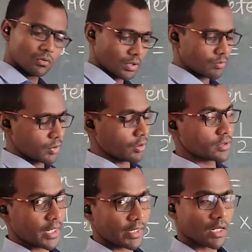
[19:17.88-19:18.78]
Okay,
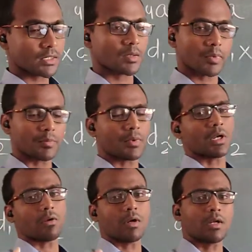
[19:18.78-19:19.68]
because diagonals are
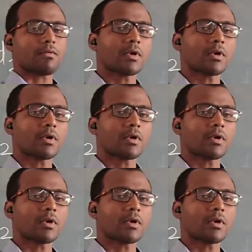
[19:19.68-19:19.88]
perpendicular.